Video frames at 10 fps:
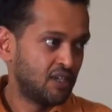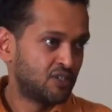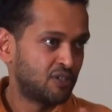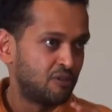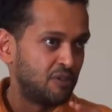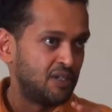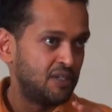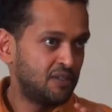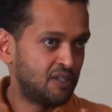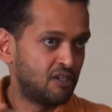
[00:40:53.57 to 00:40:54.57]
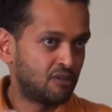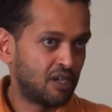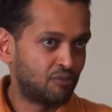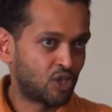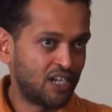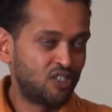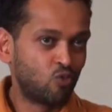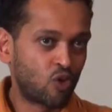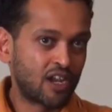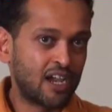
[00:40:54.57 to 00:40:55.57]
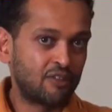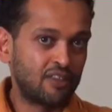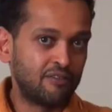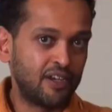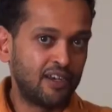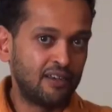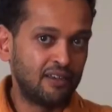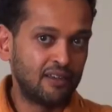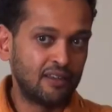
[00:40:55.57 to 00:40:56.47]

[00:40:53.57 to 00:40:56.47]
So, you know, I'm trying to work out the very